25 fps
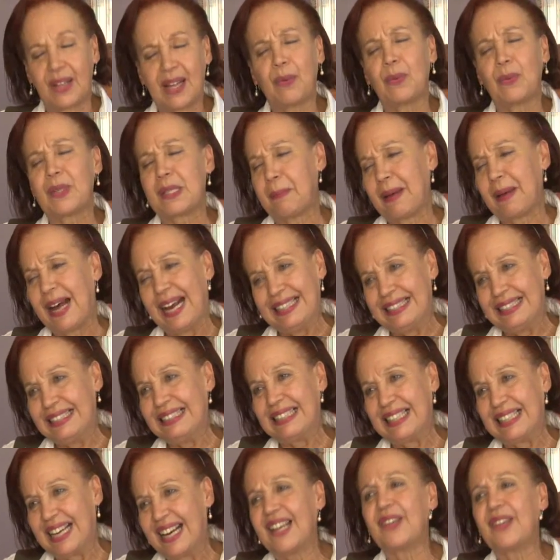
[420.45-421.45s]
that was bad.
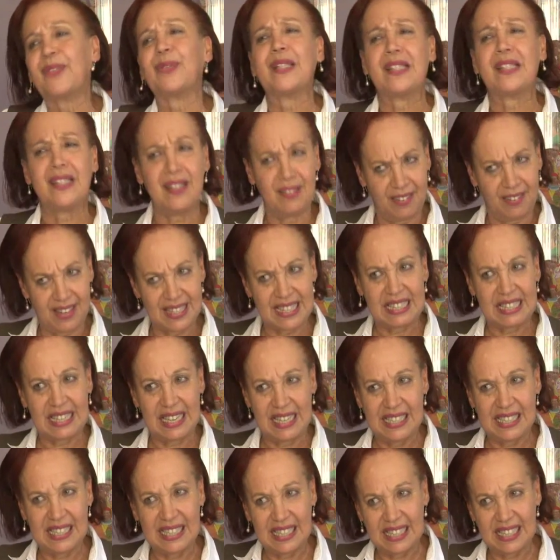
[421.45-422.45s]
That was
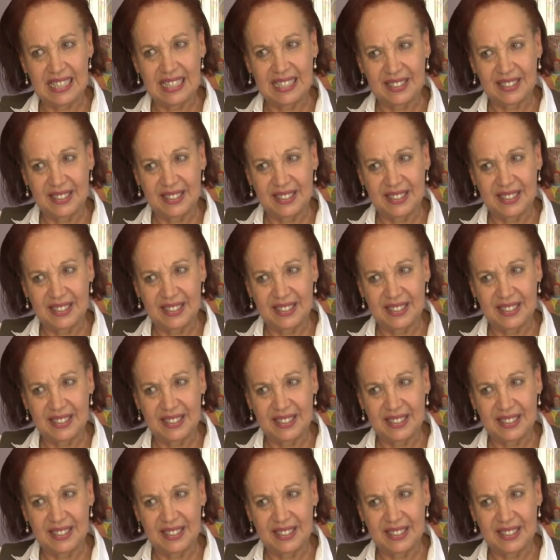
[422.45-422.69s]
devastating.